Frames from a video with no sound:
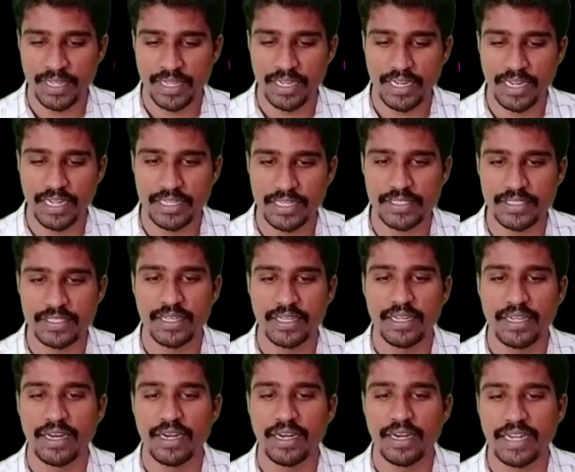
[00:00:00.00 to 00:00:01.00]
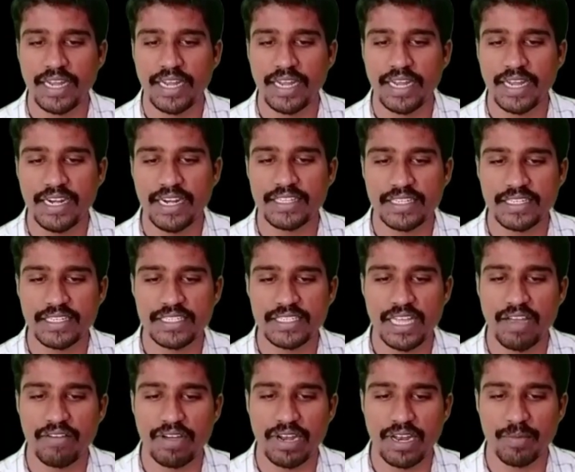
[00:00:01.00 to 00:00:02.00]
Yes. 10 digits
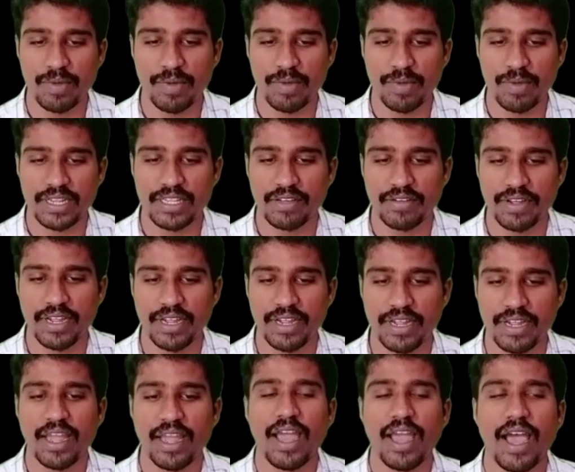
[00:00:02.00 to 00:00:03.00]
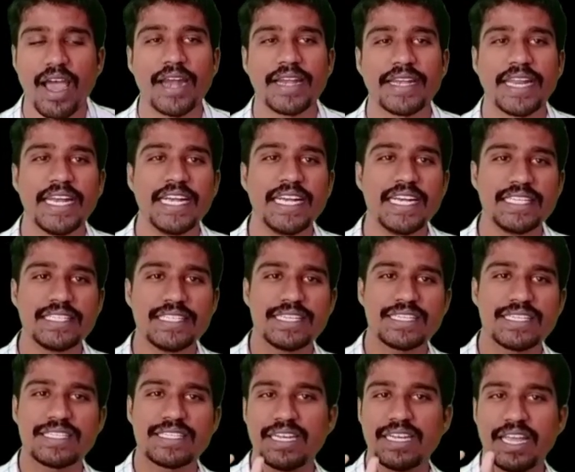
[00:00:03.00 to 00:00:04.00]
available. And 10
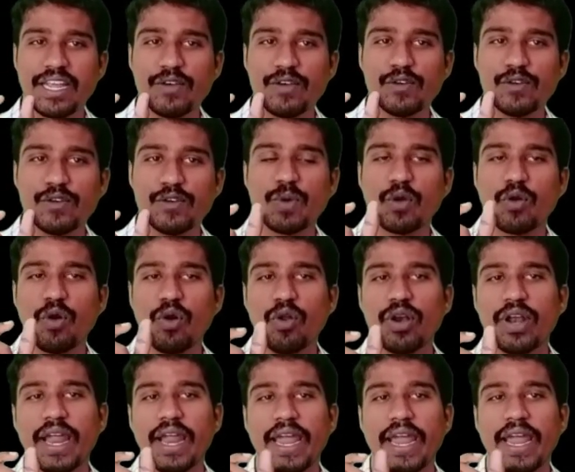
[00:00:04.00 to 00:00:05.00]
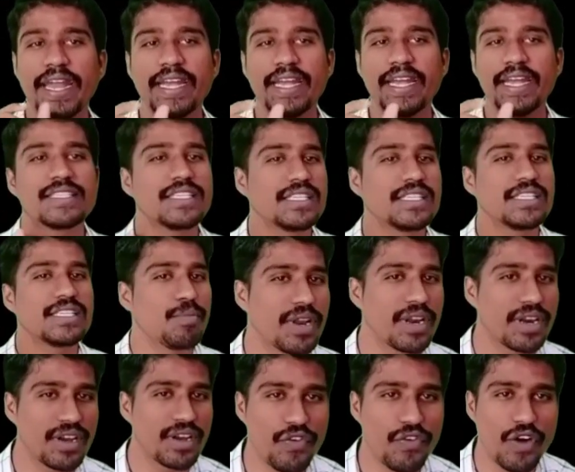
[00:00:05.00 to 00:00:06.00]
digits use 9-digit number na
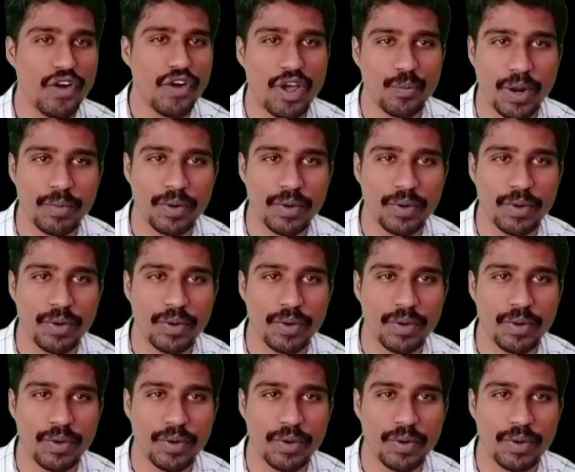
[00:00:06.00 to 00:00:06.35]
form.